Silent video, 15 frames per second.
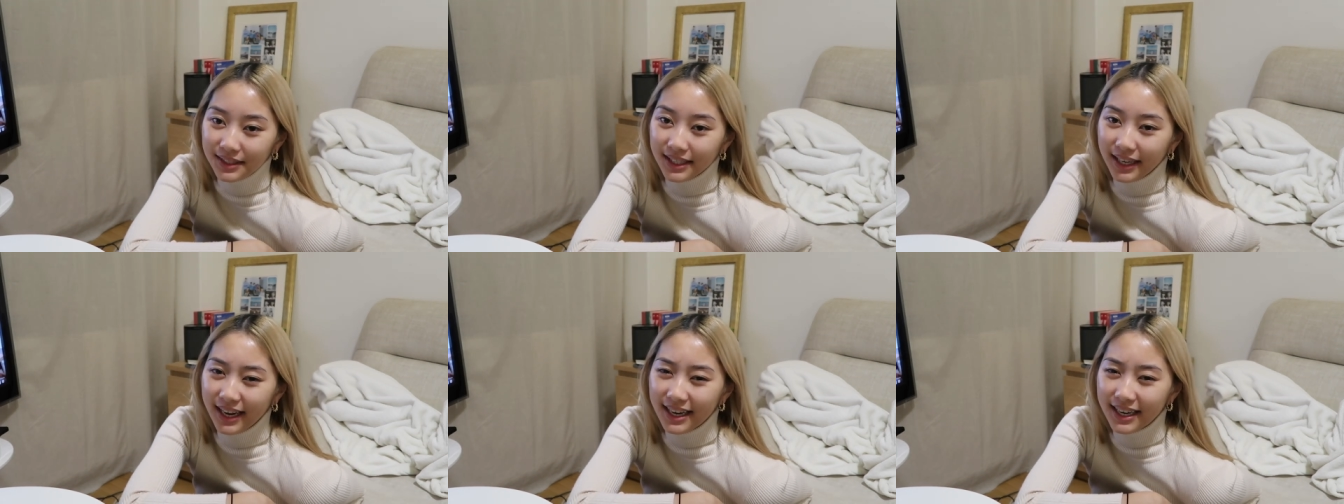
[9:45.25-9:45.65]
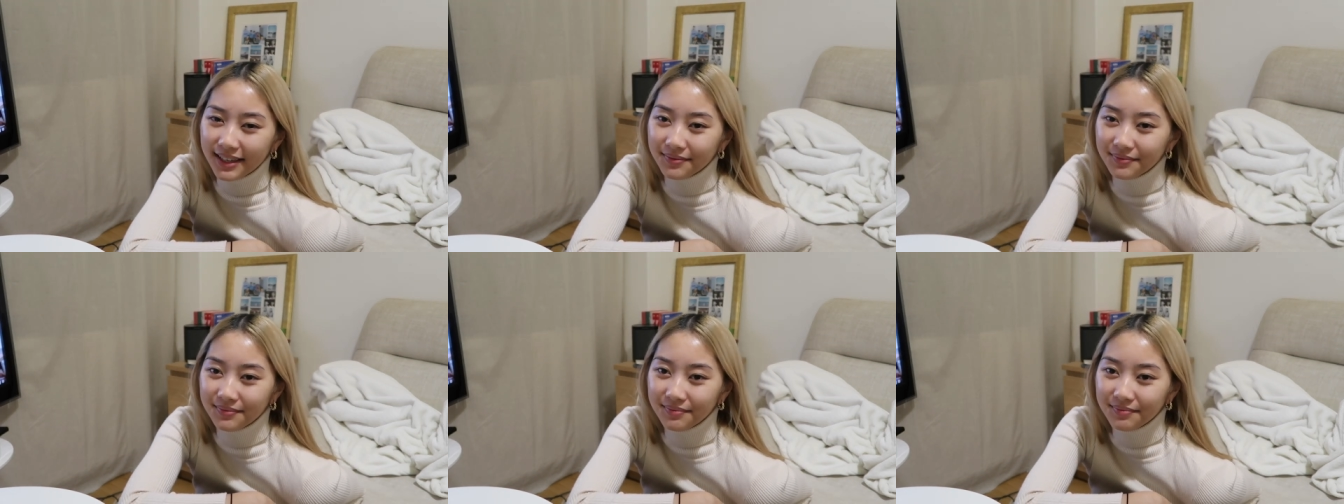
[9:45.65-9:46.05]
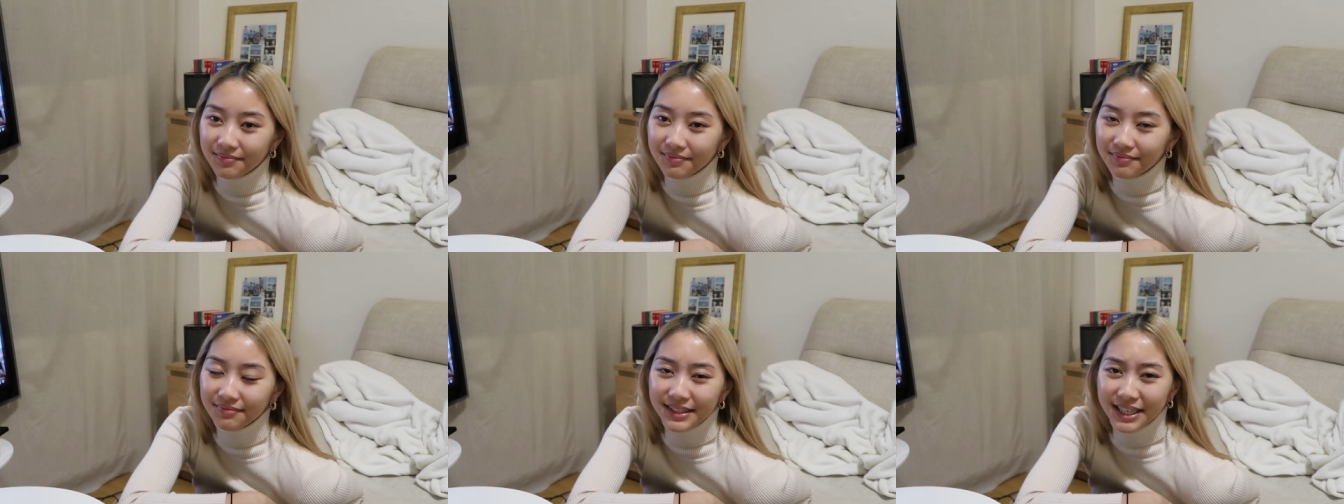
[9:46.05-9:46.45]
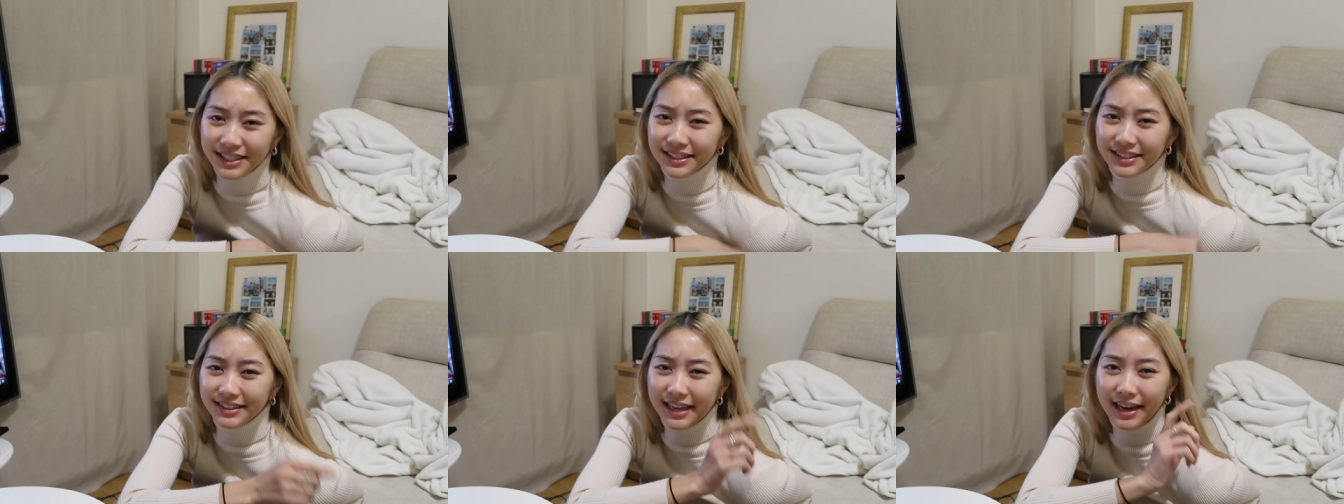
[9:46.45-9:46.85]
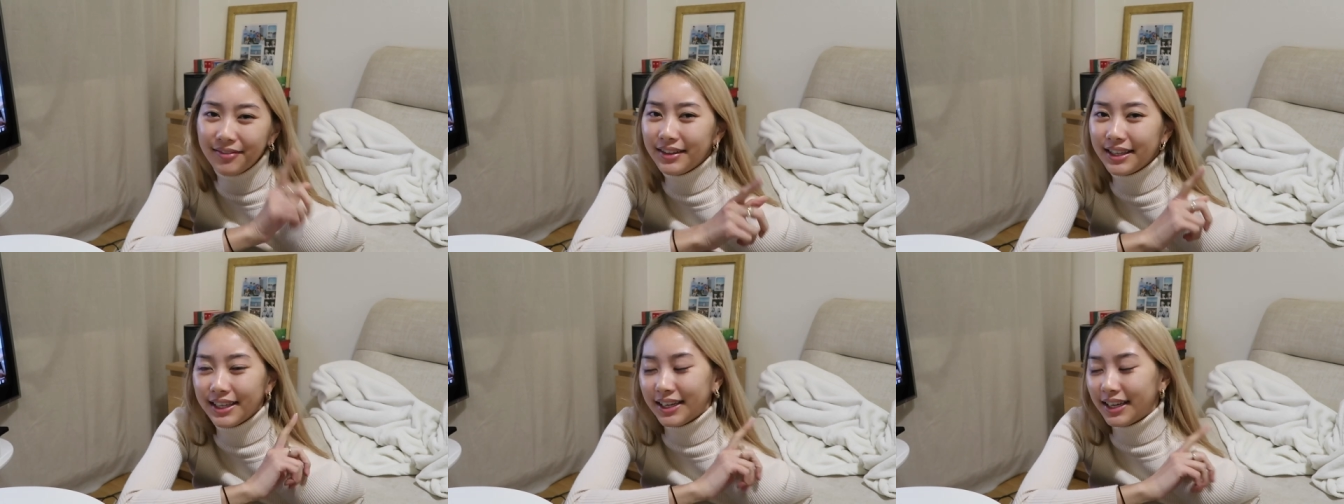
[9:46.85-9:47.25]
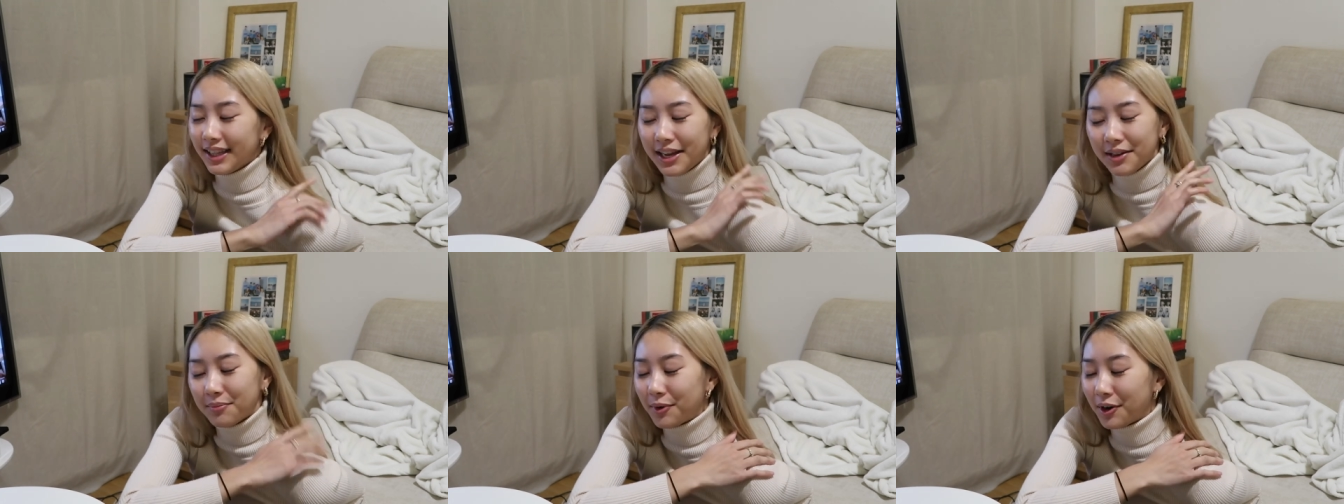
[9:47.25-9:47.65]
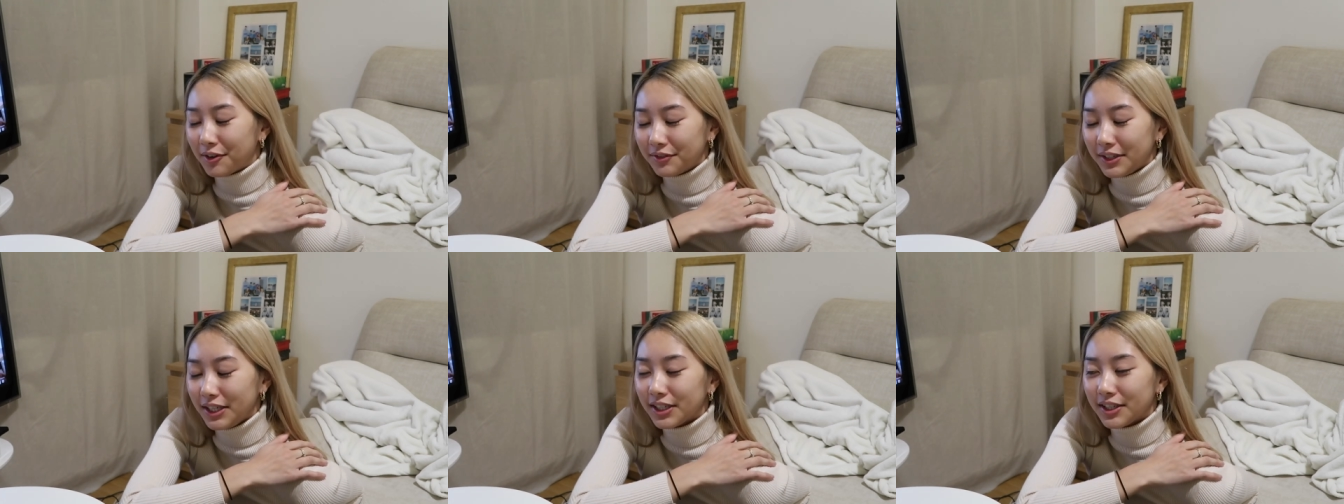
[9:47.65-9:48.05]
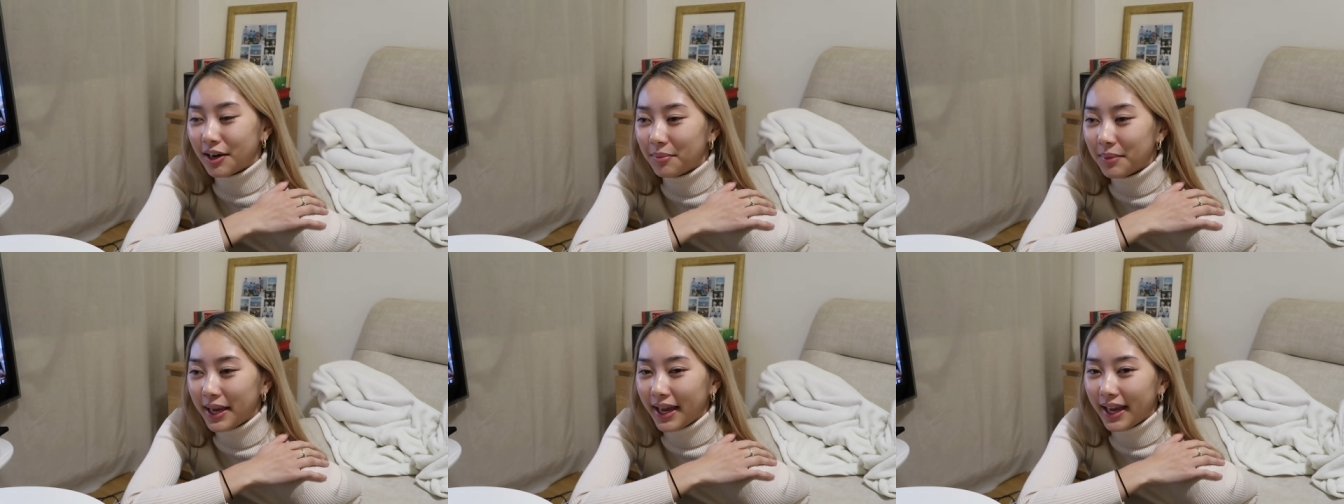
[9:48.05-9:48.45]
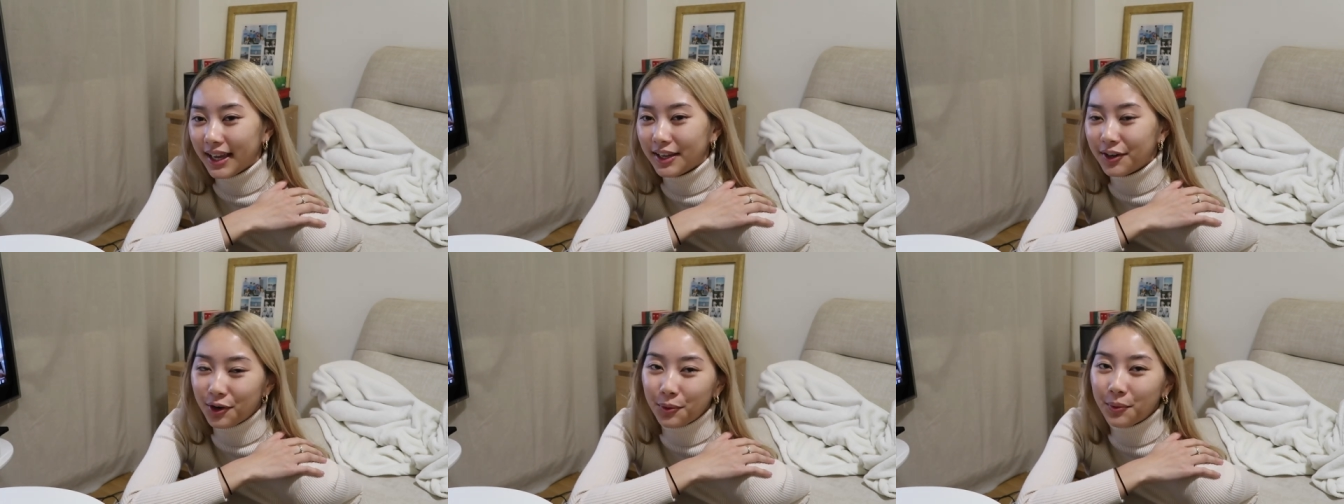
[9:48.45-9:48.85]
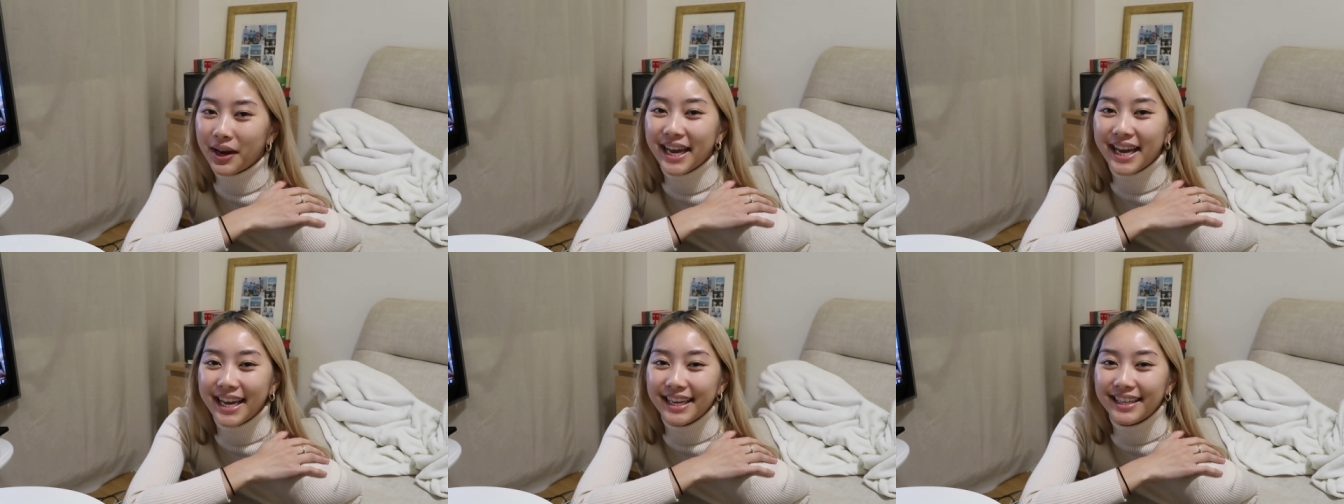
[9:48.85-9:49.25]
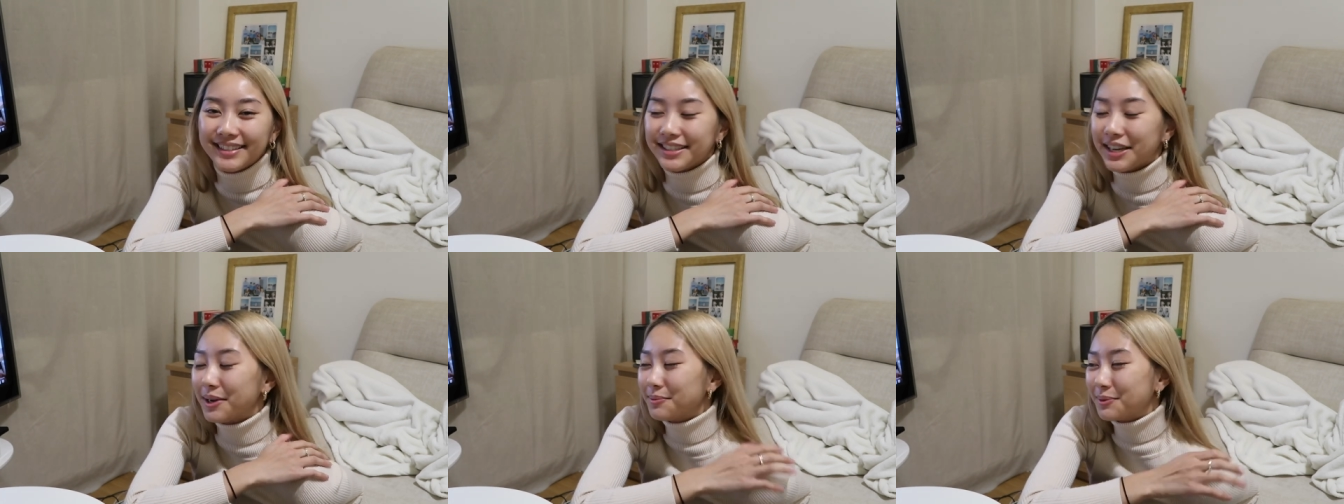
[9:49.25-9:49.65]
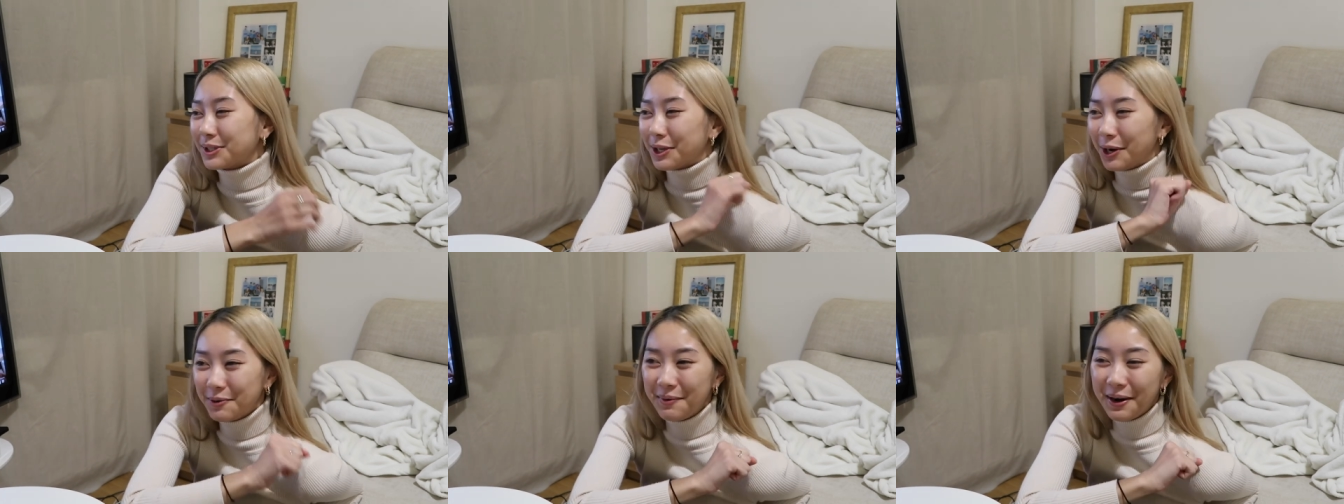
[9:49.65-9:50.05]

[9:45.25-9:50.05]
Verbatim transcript: yeah, there's definitely a lot more of these coming your way because I'm so